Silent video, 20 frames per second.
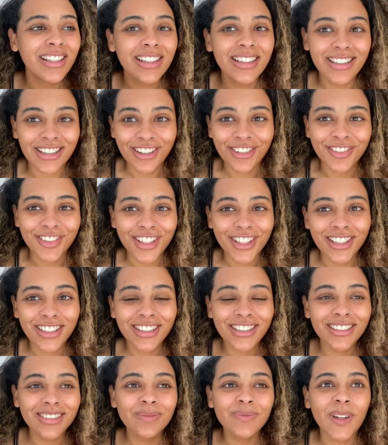different,
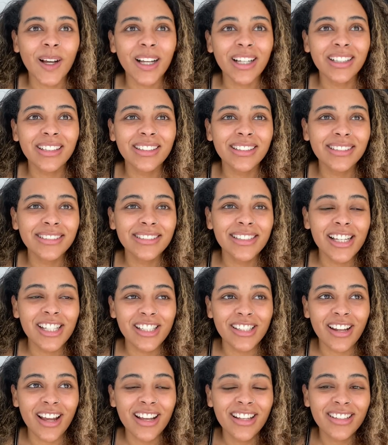but it's
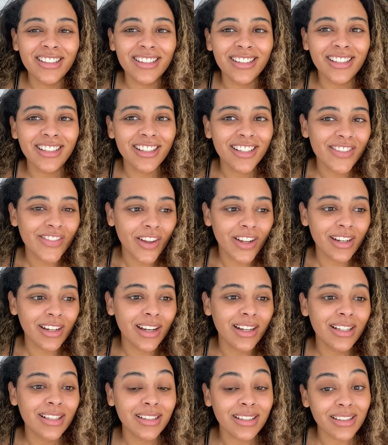nice. It is fun
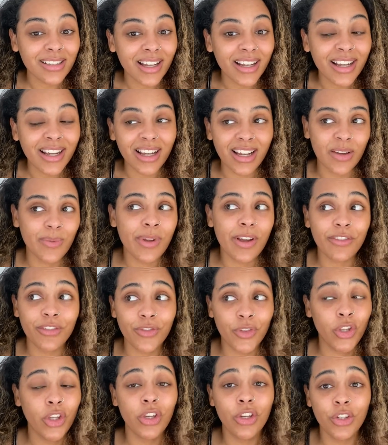and it's exciting. And we have
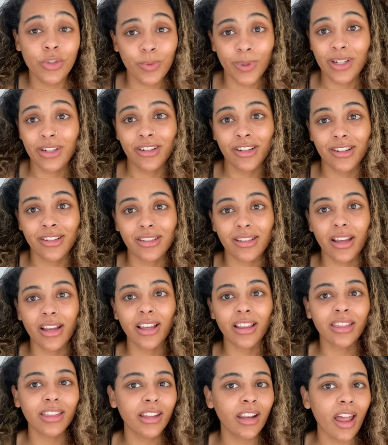huge windows.
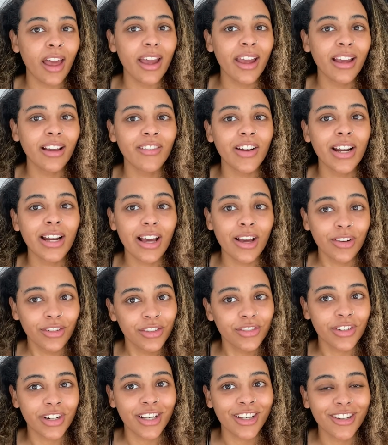Like the lighting right now is
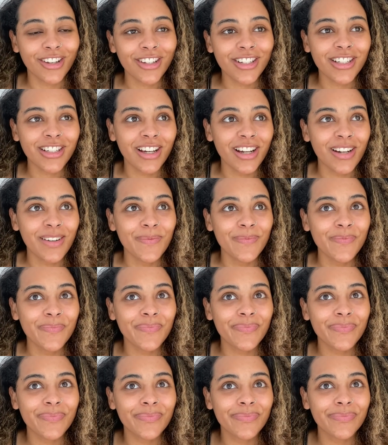really good. Um,
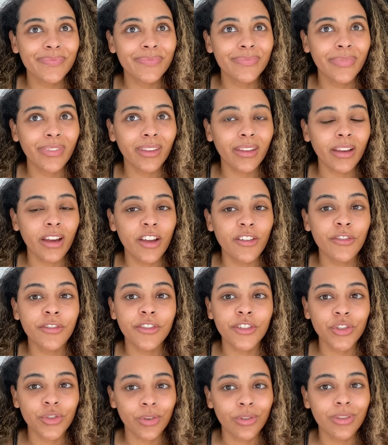I've
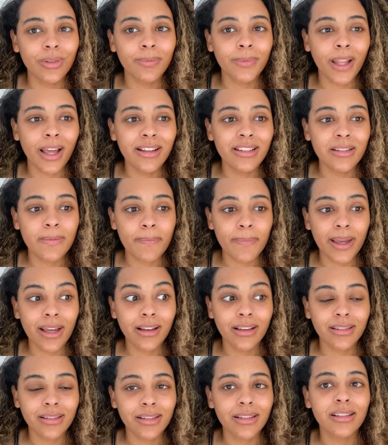drawn the blinds a bit
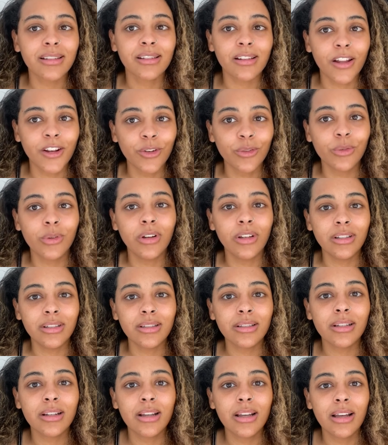because the sun
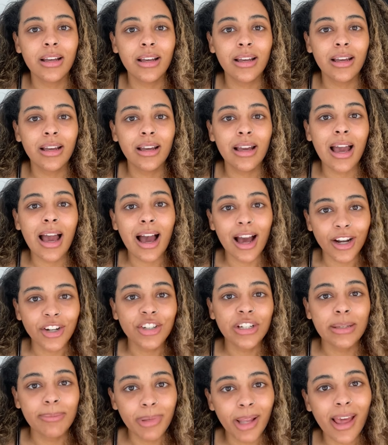was
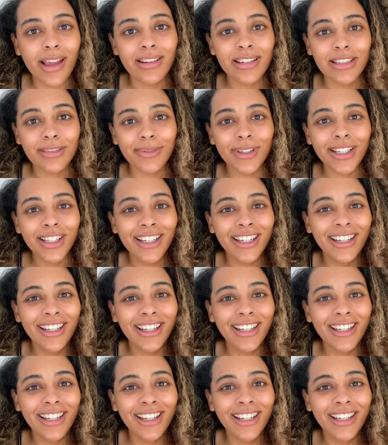actually blinding me